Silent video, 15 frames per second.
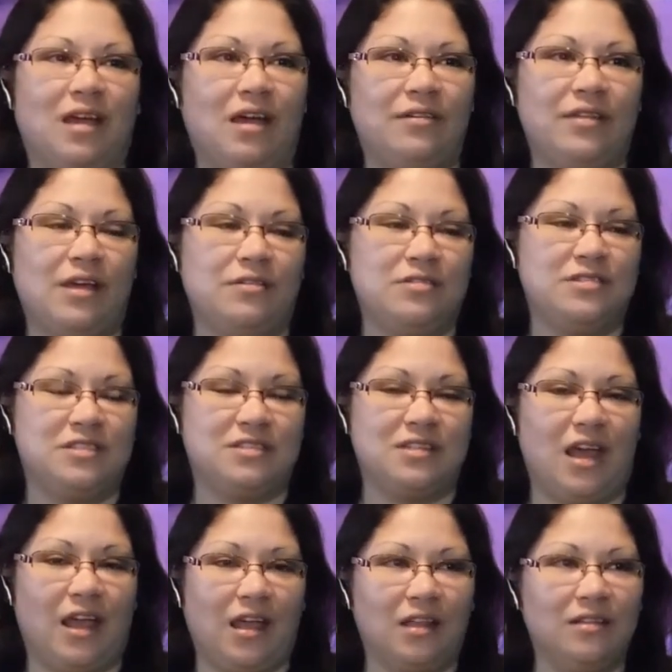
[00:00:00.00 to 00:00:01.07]
Oh, that was just
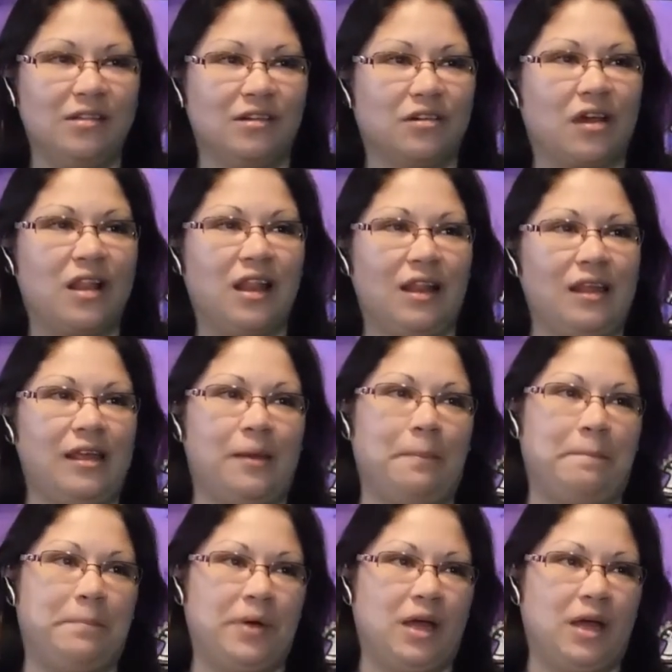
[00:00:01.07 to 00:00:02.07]
like a little clip.